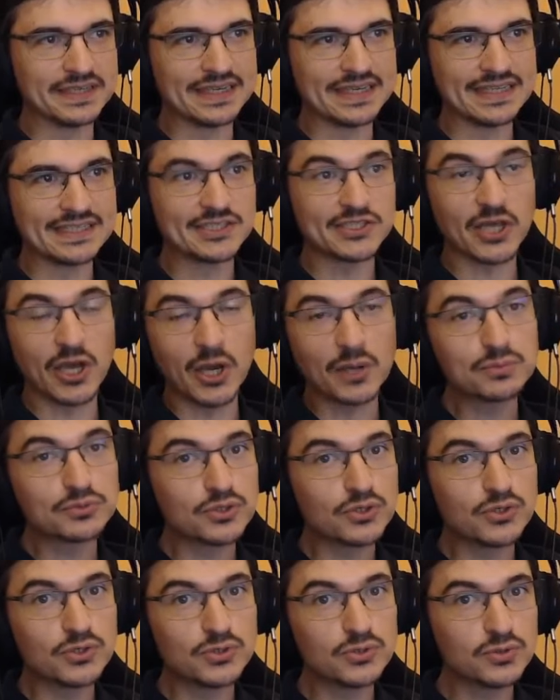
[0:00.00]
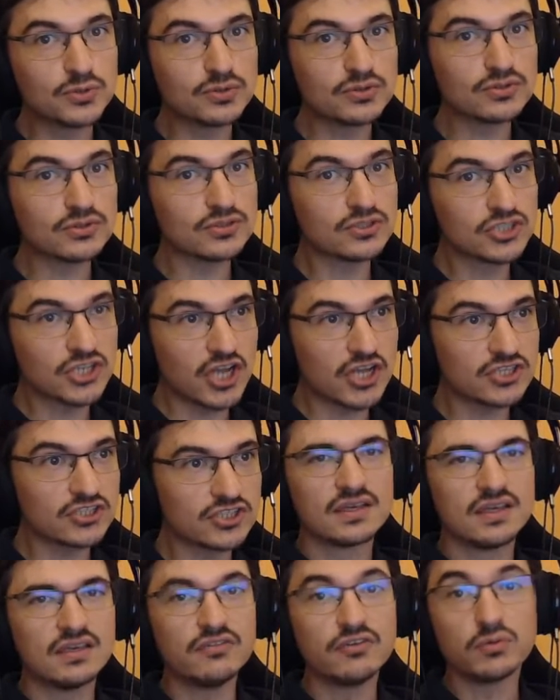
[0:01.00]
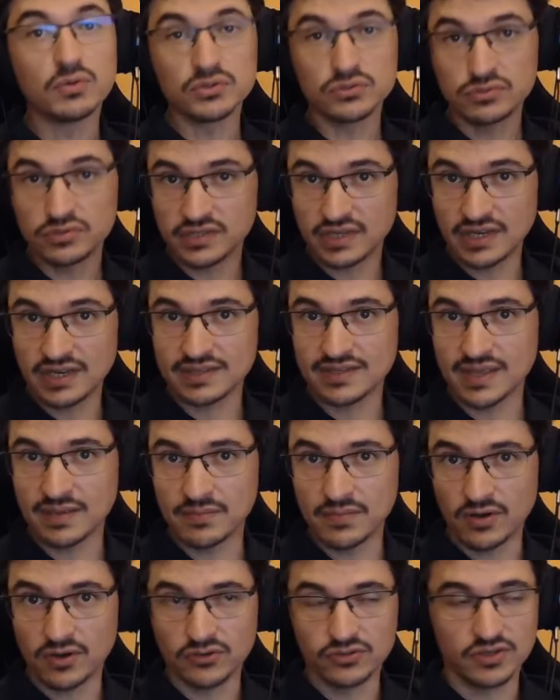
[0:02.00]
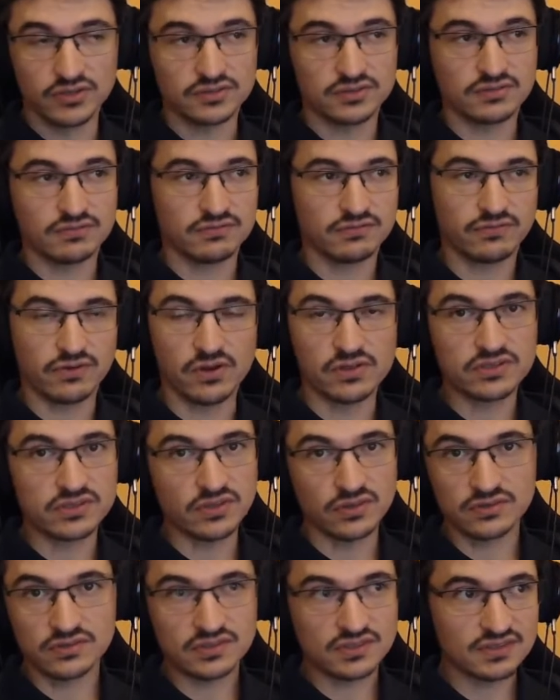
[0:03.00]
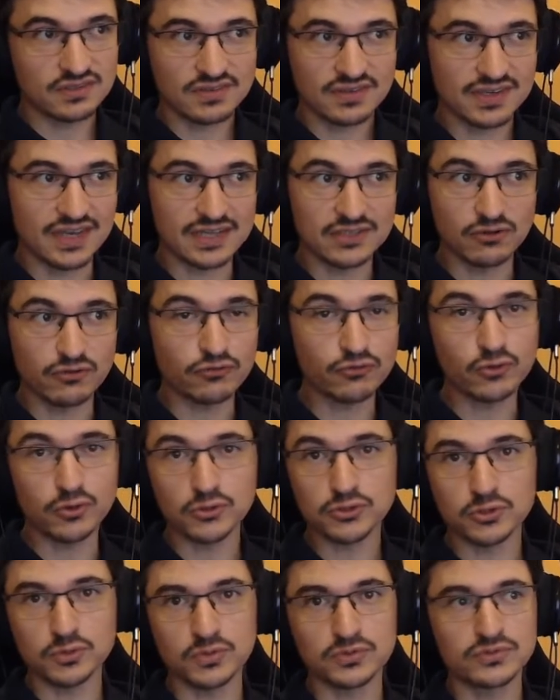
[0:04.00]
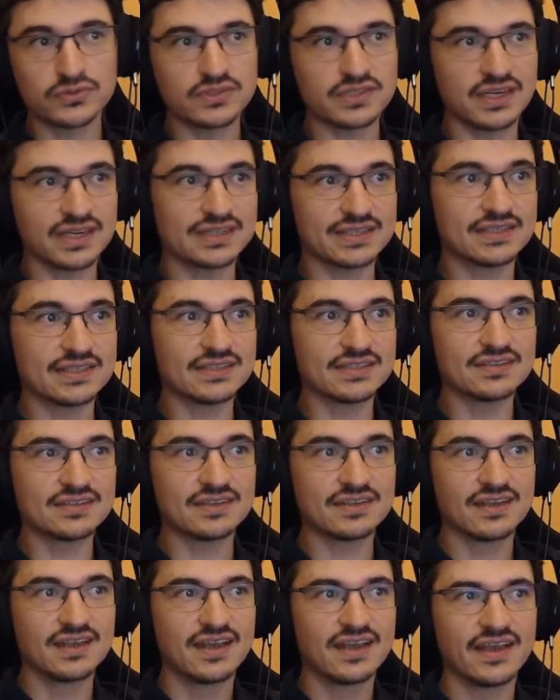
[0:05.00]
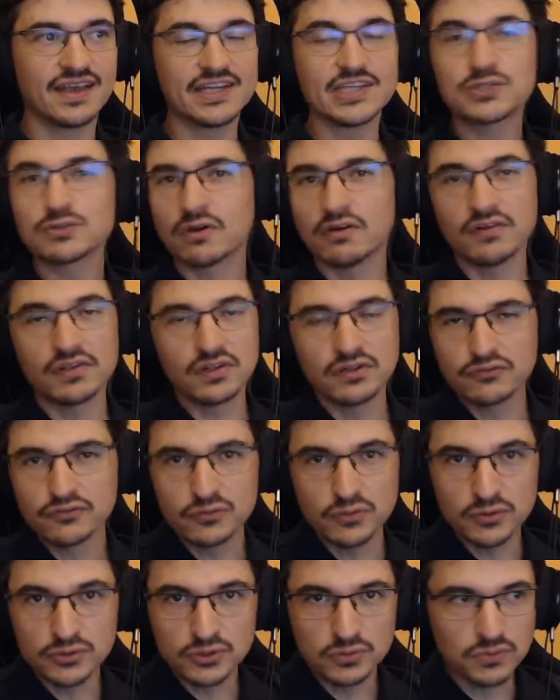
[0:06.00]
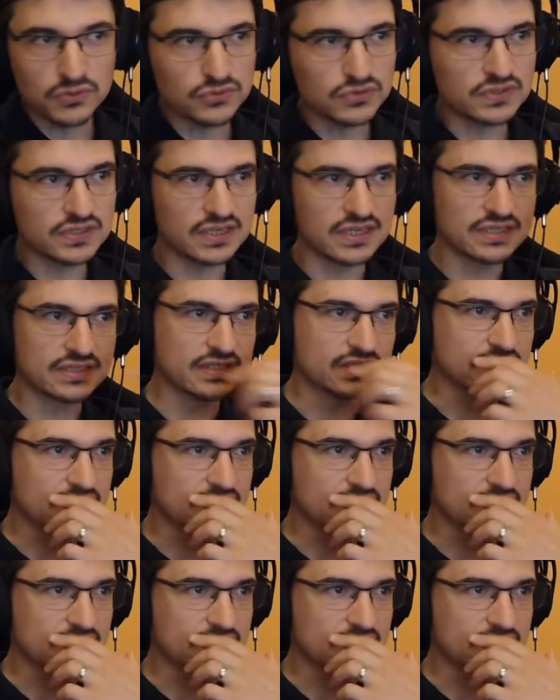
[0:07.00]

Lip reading: It's up to you to judge if you want to select them or not. For instance, cat, of course you want to select it, and travel, of course you want to select it.